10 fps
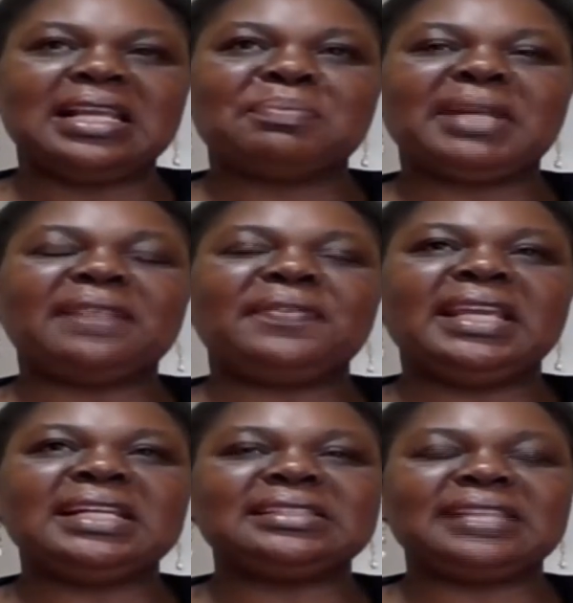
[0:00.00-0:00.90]
But I
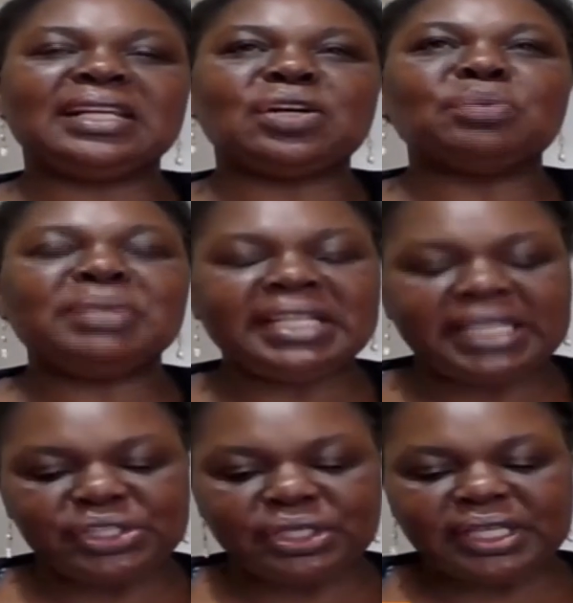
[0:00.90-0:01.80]
think the
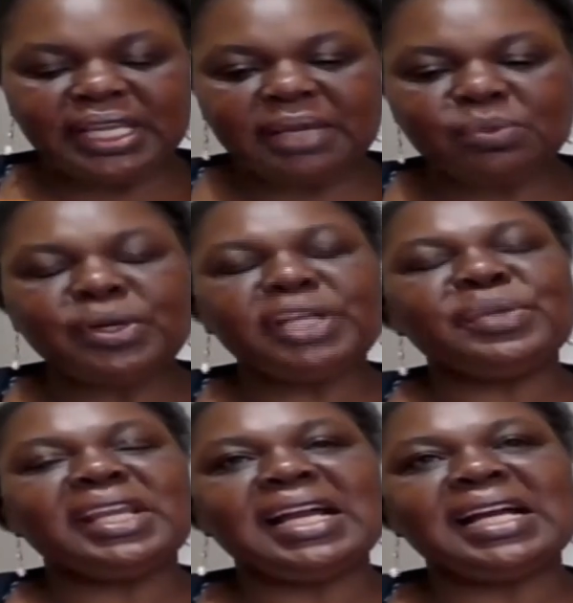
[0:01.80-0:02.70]
complication came when we
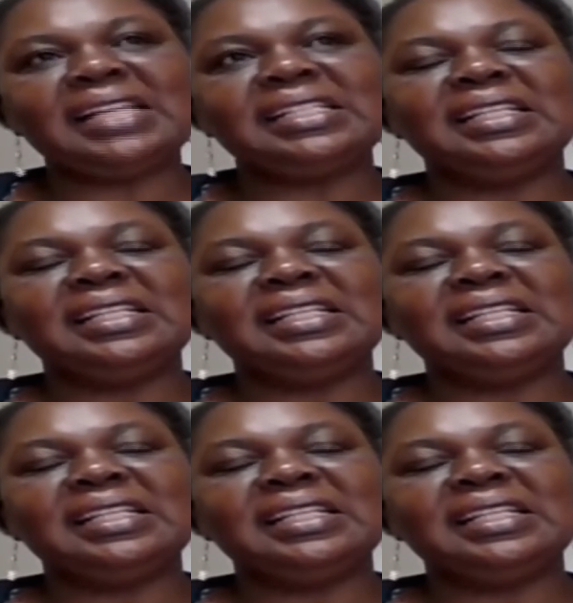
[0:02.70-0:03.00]
had